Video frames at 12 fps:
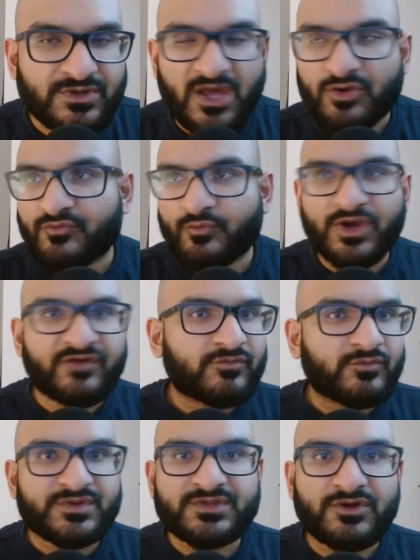However, whenever
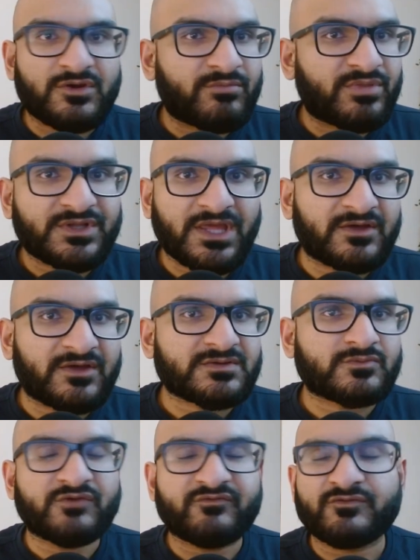we started building houses,
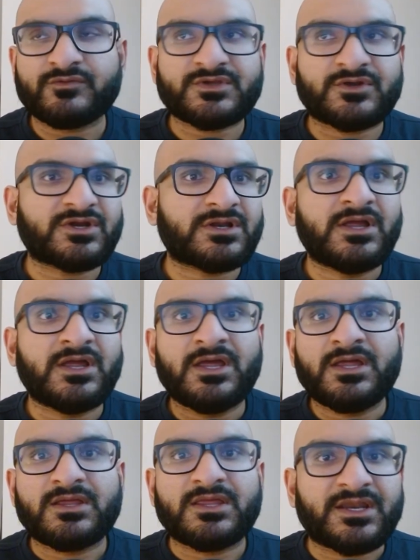whenever we started
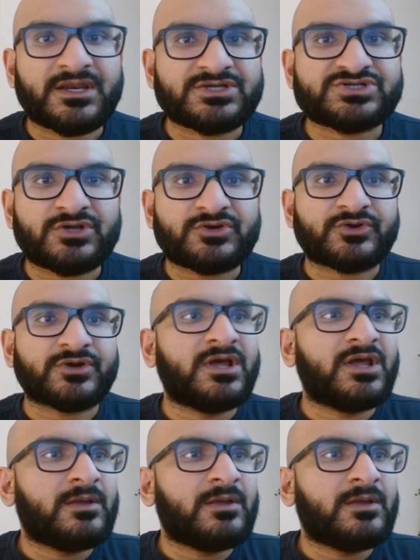getting shelter,